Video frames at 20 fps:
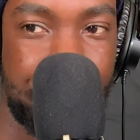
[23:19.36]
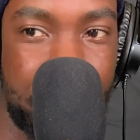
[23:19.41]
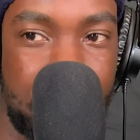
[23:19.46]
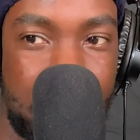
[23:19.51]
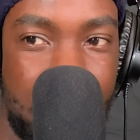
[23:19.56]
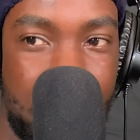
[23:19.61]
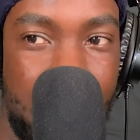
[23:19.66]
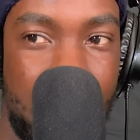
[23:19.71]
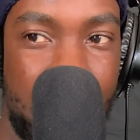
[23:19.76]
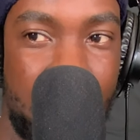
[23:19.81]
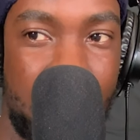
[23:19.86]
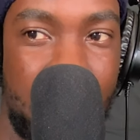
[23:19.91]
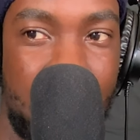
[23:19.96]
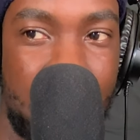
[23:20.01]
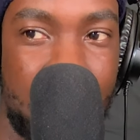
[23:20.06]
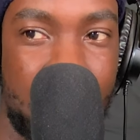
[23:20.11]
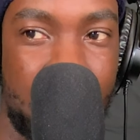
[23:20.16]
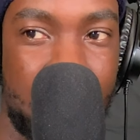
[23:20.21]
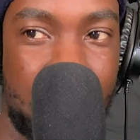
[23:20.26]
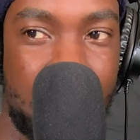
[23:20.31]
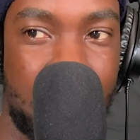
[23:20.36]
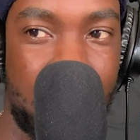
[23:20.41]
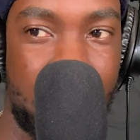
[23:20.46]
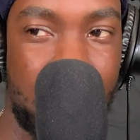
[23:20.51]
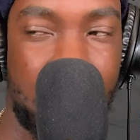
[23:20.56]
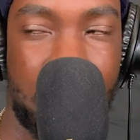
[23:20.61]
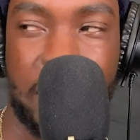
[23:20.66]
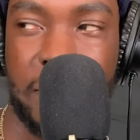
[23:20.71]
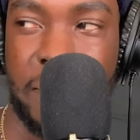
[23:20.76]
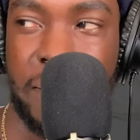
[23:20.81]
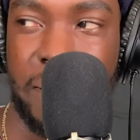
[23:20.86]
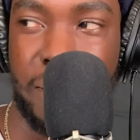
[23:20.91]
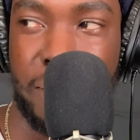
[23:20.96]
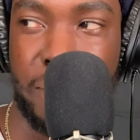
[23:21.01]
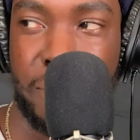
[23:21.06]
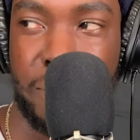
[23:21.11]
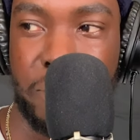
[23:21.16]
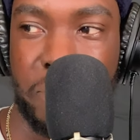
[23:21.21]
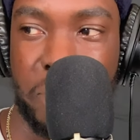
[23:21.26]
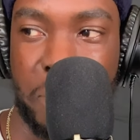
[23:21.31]
How you find yourself at the
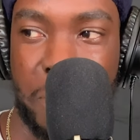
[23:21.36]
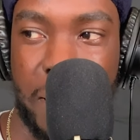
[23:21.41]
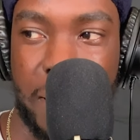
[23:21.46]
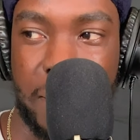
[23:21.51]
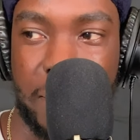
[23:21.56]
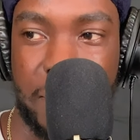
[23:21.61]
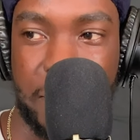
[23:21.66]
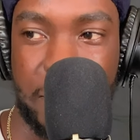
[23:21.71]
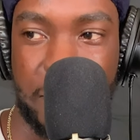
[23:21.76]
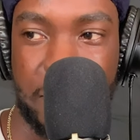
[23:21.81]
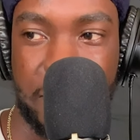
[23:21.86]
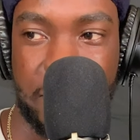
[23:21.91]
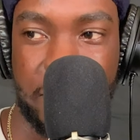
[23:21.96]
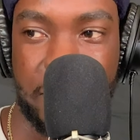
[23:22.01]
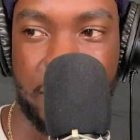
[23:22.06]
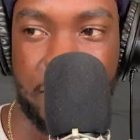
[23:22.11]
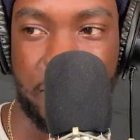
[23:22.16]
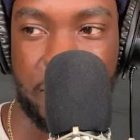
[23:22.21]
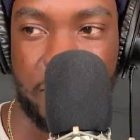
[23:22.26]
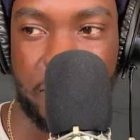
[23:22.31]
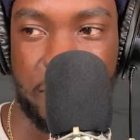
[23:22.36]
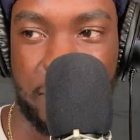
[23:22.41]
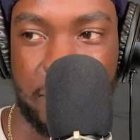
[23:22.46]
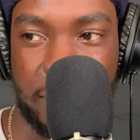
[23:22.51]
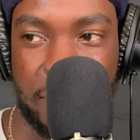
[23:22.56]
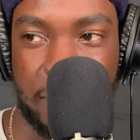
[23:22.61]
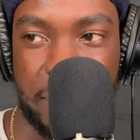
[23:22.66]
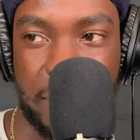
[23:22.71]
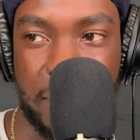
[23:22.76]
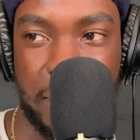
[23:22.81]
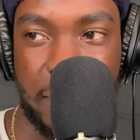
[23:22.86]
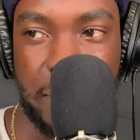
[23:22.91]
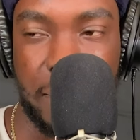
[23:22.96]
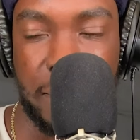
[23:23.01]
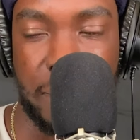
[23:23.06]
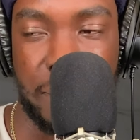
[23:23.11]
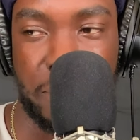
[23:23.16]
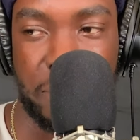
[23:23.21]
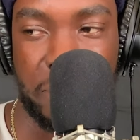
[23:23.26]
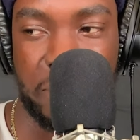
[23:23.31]
lyrical spot, though? The
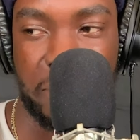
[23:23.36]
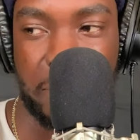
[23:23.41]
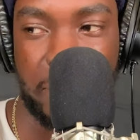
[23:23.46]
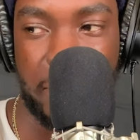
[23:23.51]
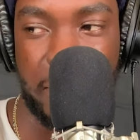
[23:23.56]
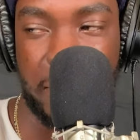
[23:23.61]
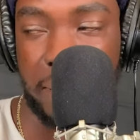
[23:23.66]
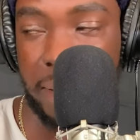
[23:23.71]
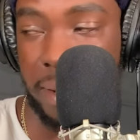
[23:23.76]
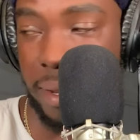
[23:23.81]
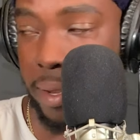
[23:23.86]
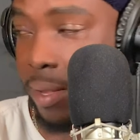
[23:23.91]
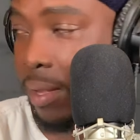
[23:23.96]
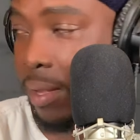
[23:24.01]
lyrical place.